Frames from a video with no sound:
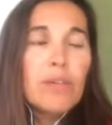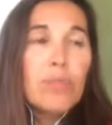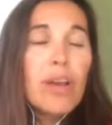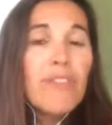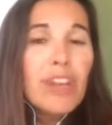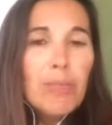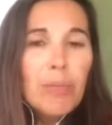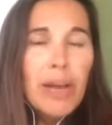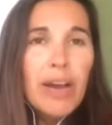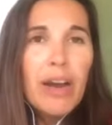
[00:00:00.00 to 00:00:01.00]
revved up
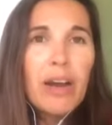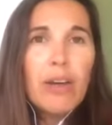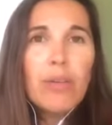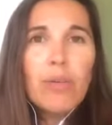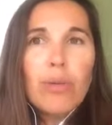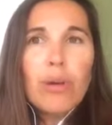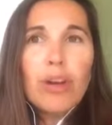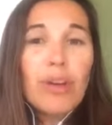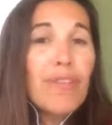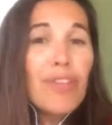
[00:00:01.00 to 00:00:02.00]
about or
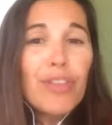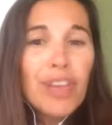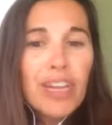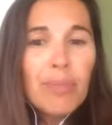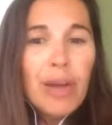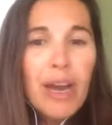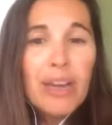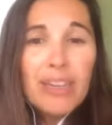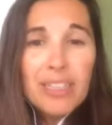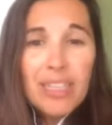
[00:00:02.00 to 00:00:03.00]
you're even thinking about
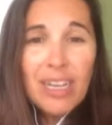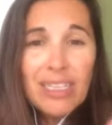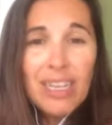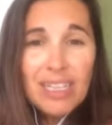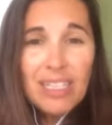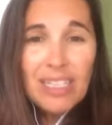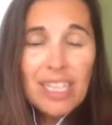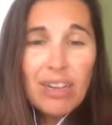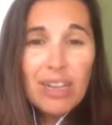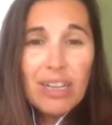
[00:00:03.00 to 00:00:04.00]
and it's not it's not
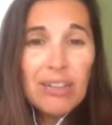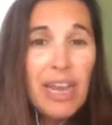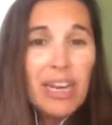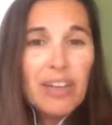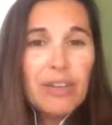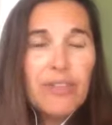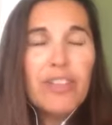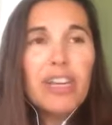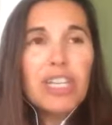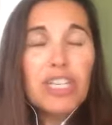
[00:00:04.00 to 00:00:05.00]
necessarily negative
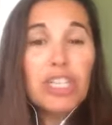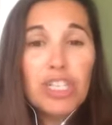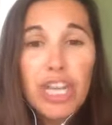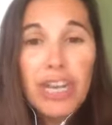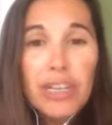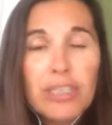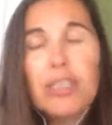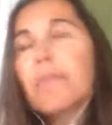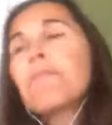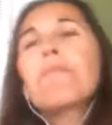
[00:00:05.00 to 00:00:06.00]
it's just change